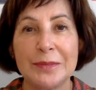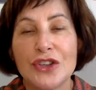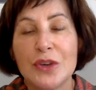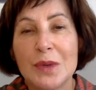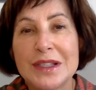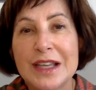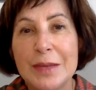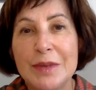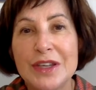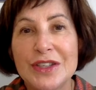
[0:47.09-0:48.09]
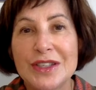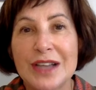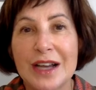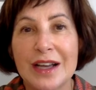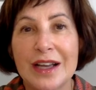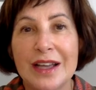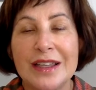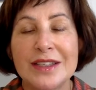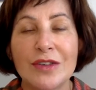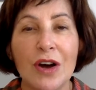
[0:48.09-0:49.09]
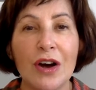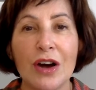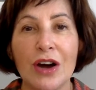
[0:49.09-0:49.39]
So what's keeping you stuck? And these are our,